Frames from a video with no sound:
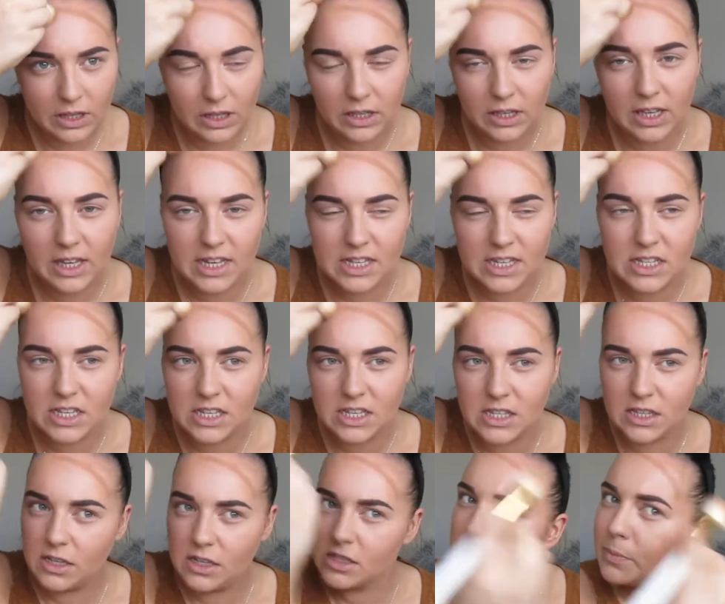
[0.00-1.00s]
It is
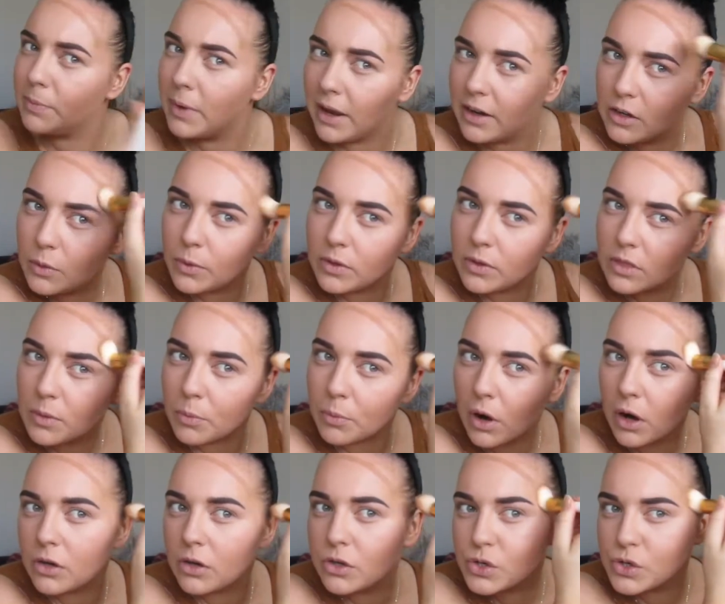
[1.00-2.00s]
easier to blend with the
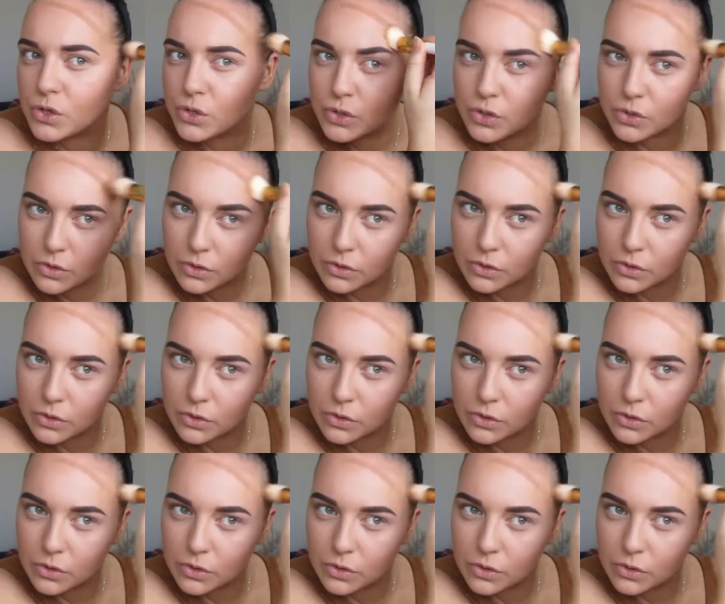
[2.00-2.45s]
brush.